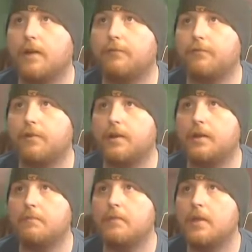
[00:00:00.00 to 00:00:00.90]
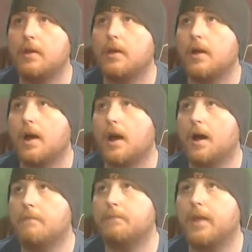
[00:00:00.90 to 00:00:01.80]
stream.
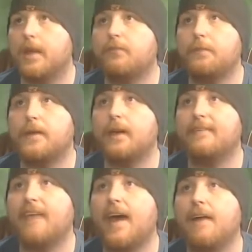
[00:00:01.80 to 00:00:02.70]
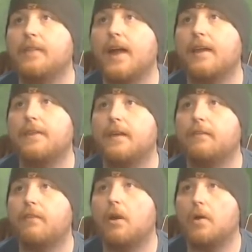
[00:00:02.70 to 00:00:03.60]
It's because I have a lot of
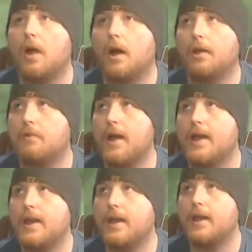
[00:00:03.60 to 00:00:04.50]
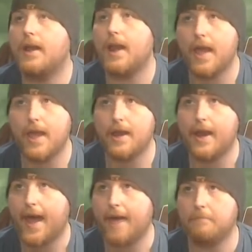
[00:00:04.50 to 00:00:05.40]
things going on, right? And
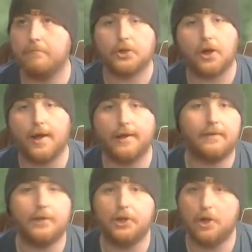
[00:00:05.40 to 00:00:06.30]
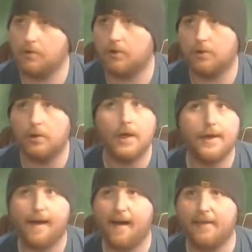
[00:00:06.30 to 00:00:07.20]
I'm trying to juggle
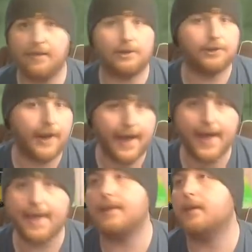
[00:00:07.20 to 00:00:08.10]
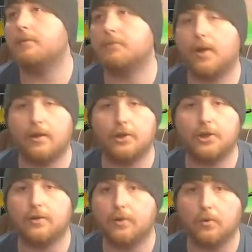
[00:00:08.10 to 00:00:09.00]
the chat, and I'm trying to
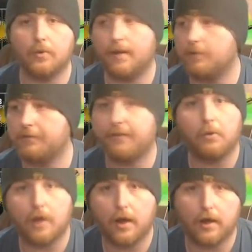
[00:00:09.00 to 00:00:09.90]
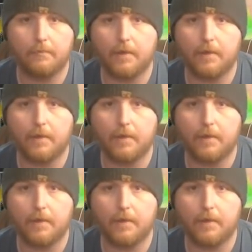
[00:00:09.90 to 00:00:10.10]
juggle whatever's going on in my